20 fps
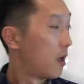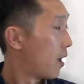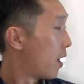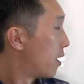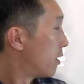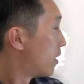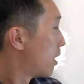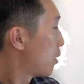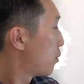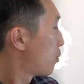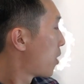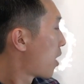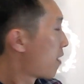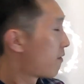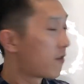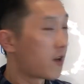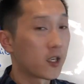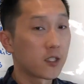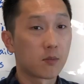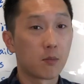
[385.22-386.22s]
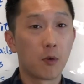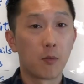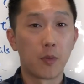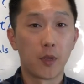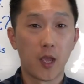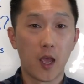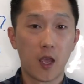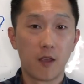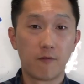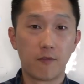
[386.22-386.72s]
And then we have customer
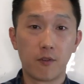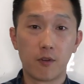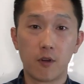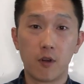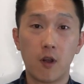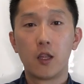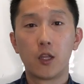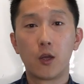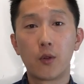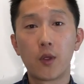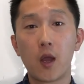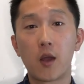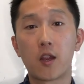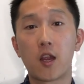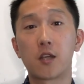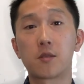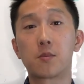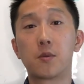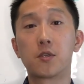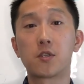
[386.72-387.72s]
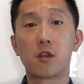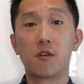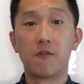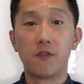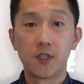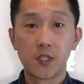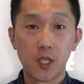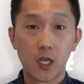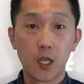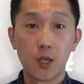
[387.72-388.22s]
behavior. Knowing how customers are
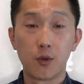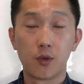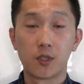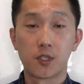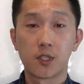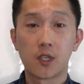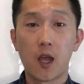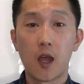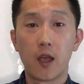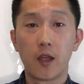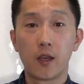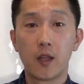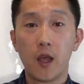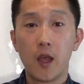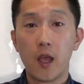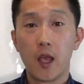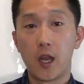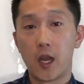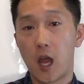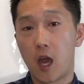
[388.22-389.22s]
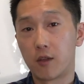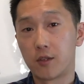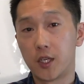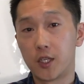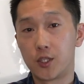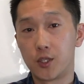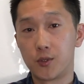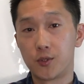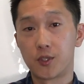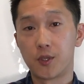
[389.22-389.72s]
visiting your site and how they
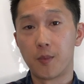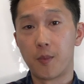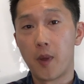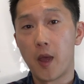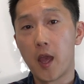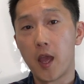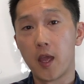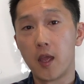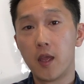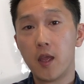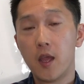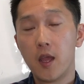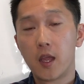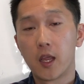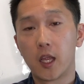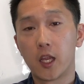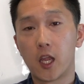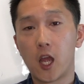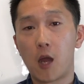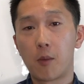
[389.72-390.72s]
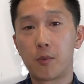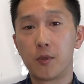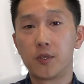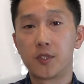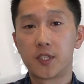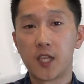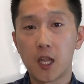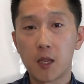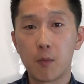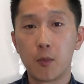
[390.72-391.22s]
choose to pay can help you
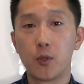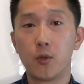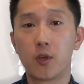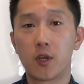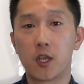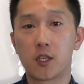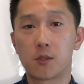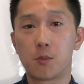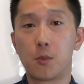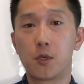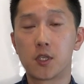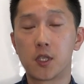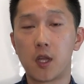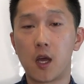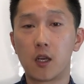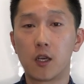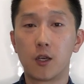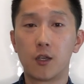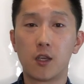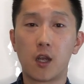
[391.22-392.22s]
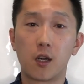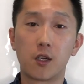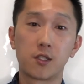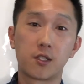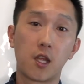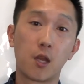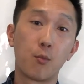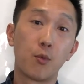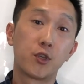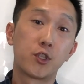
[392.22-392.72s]
segment your customers and
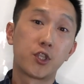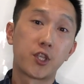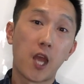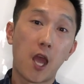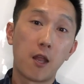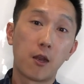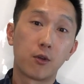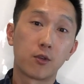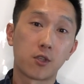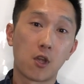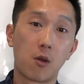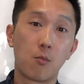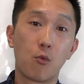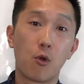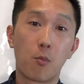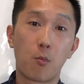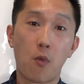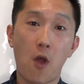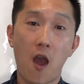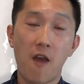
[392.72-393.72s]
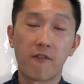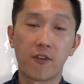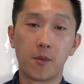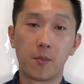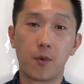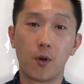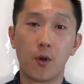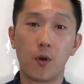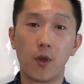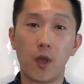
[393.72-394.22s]
understand which channels are more
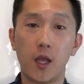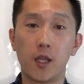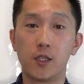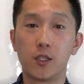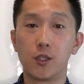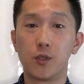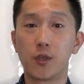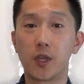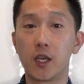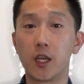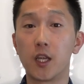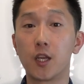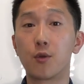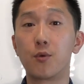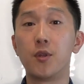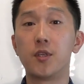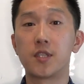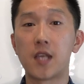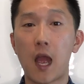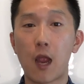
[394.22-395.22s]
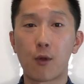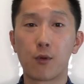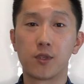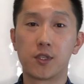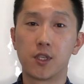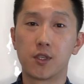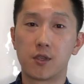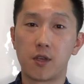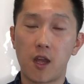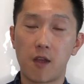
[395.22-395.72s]
profitable, and you can increase
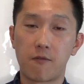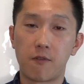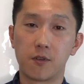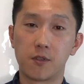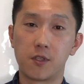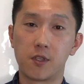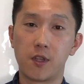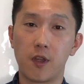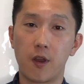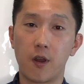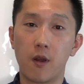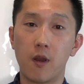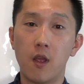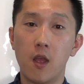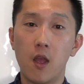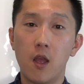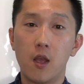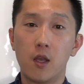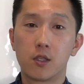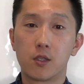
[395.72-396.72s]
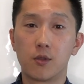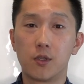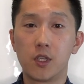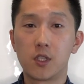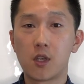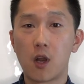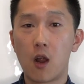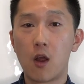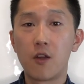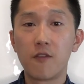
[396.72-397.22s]
acquisition efforts there. So
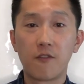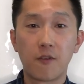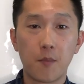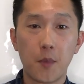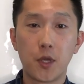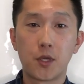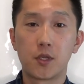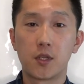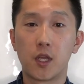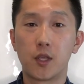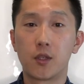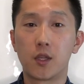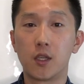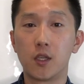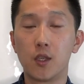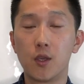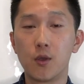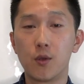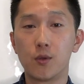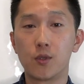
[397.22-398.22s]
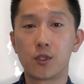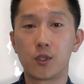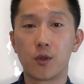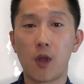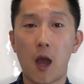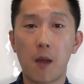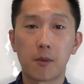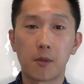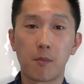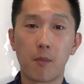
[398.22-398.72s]
these are all information that you can use to
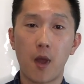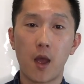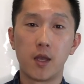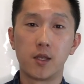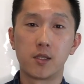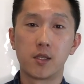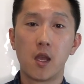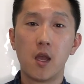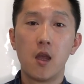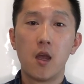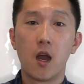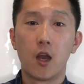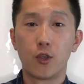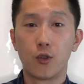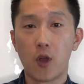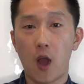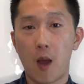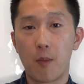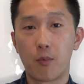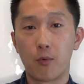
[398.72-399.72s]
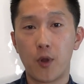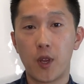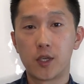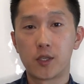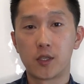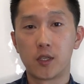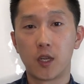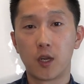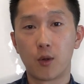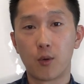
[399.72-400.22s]
optimize your
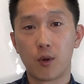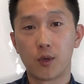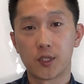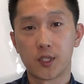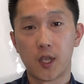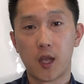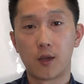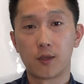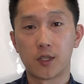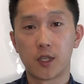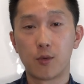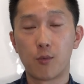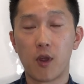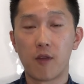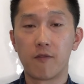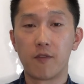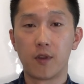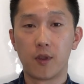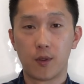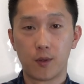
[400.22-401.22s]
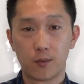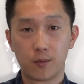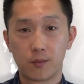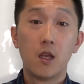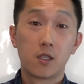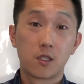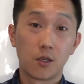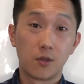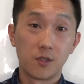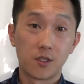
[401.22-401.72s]
operation and grow sales and revenue.
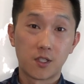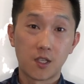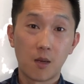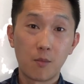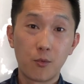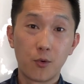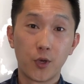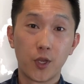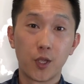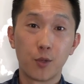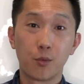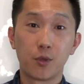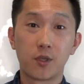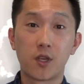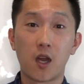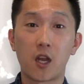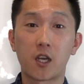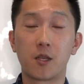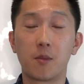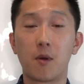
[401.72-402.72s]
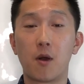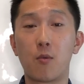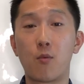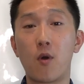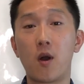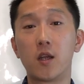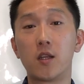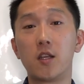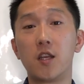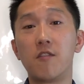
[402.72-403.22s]
So in summary, we talked about
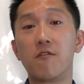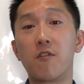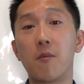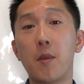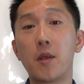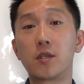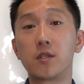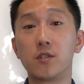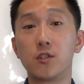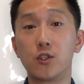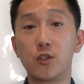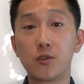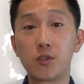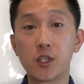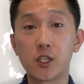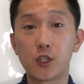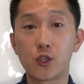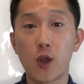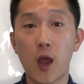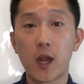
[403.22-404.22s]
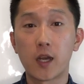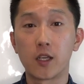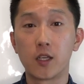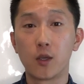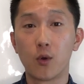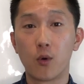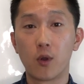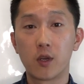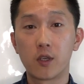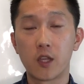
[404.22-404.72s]
what information is usually tracked in
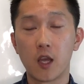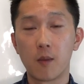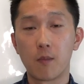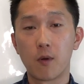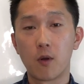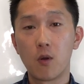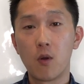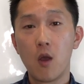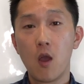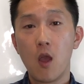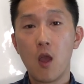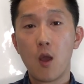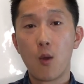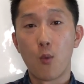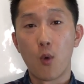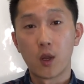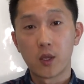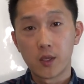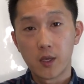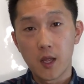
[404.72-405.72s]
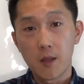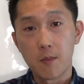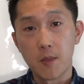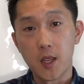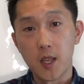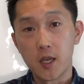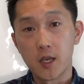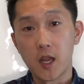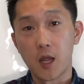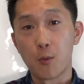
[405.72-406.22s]
the order table, what do they
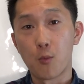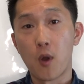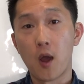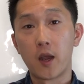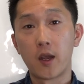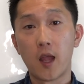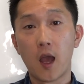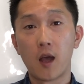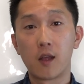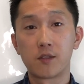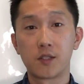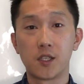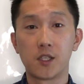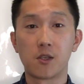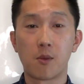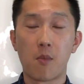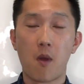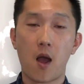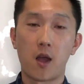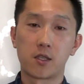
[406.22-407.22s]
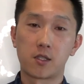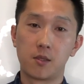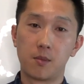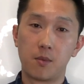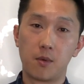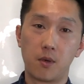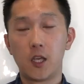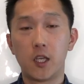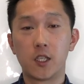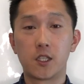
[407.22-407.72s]
mean, and what analyses are
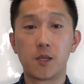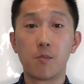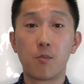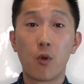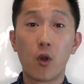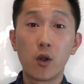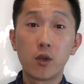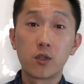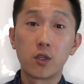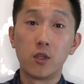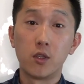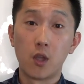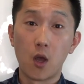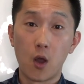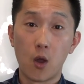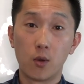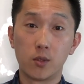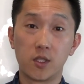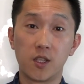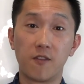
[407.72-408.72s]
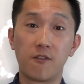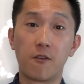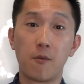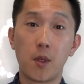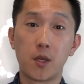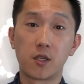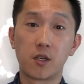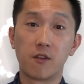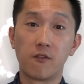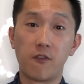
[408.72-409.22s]
possible. It's important to know the
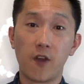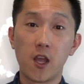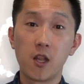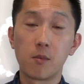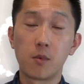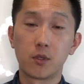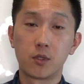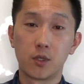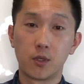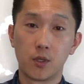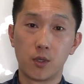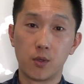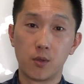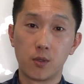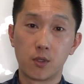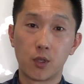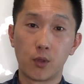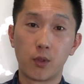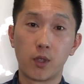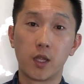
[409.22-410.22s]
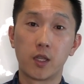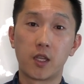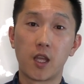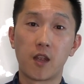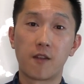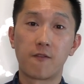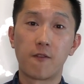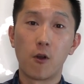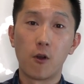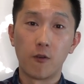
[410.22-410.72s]
information available to you so you can
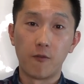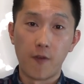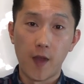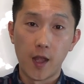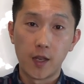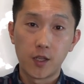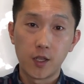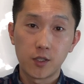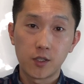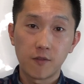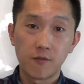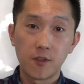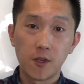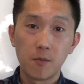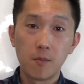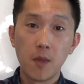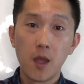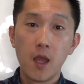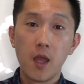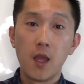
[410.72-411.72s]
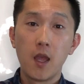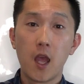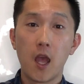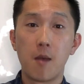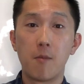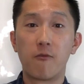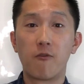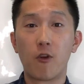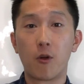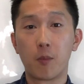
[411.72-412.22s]
take full advantage of them
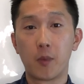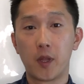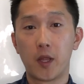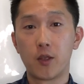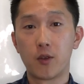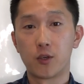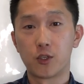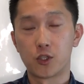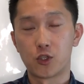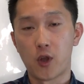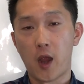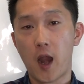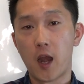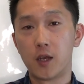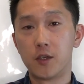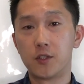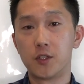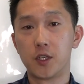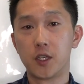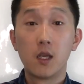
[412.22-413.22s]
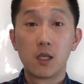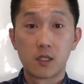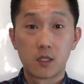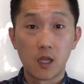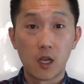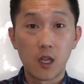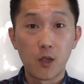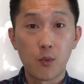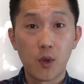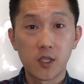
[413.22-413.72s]
and formulate your strategy.
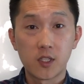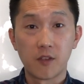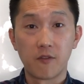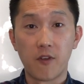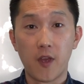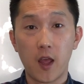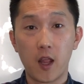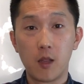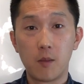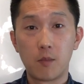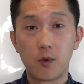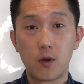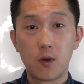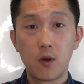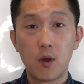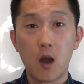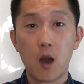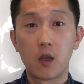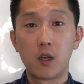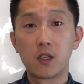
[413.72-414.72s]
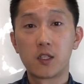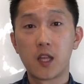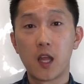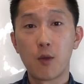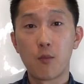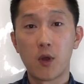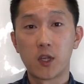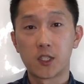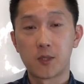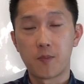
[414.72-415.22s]
Study what's available,
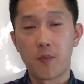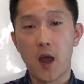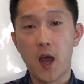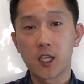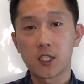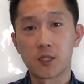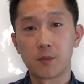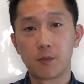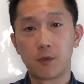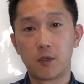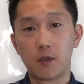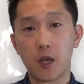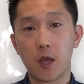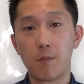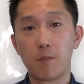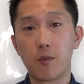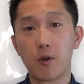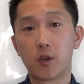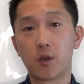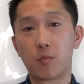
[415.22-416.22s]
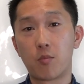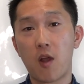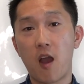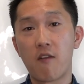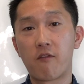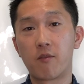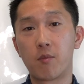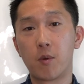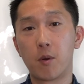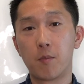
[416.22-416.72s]
understand what's possible, and build a
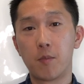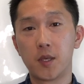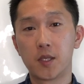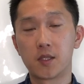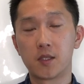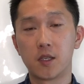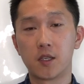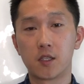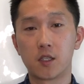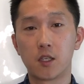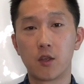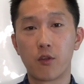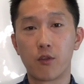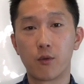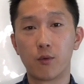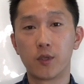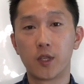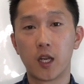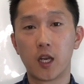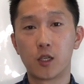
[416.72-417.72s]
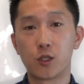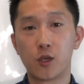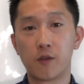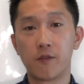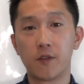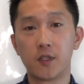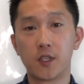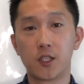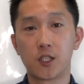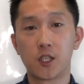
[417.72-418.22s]
profitable business through
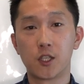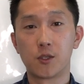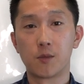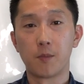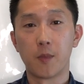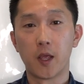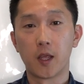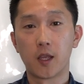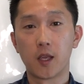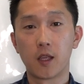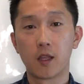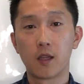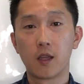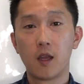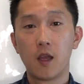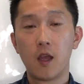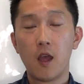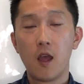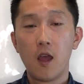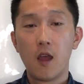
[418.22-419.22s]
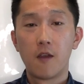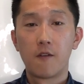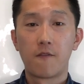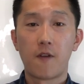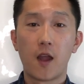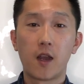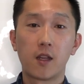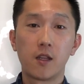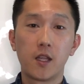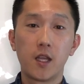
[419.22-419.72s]
data-driven decision making.
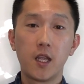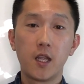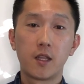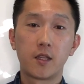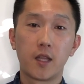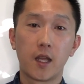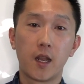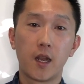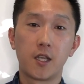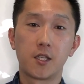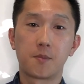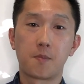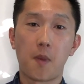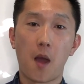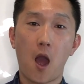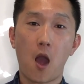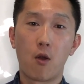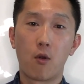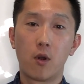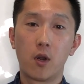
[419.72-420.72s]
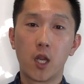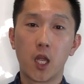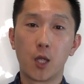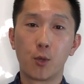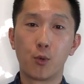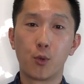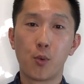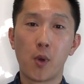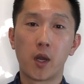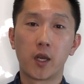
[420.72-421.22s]
Finally, data is power, and
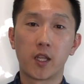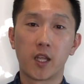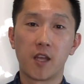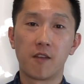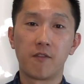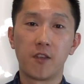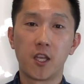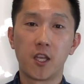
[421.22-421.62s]
we want to give